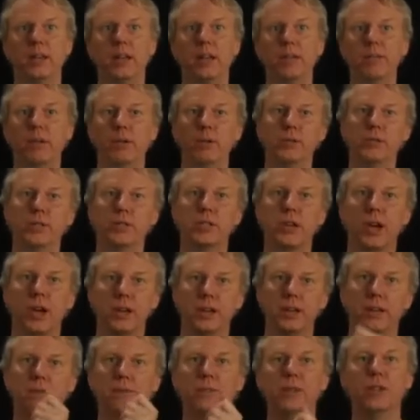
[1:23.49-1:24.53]
if we were just
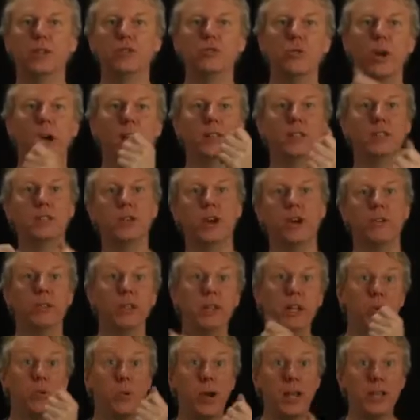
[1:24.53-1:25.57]
kind of trying to solve the
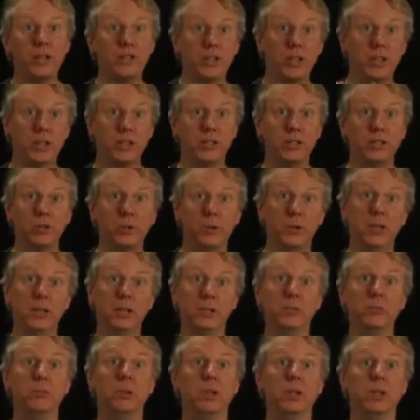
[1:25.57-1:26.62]
equation and
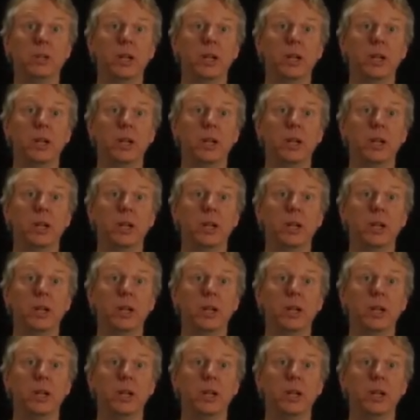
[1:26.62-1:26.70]
doing